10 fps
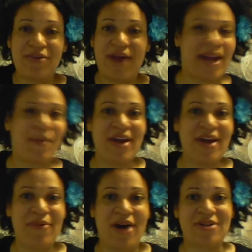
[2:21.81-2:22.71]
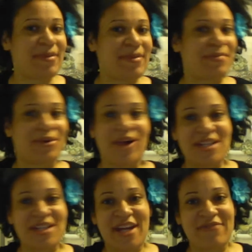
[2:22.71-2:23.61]
up on that wall because I've been
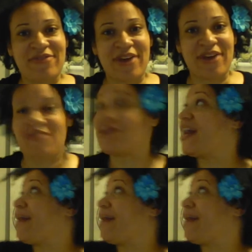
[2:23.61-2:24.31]
procrastinating forever. Then I got my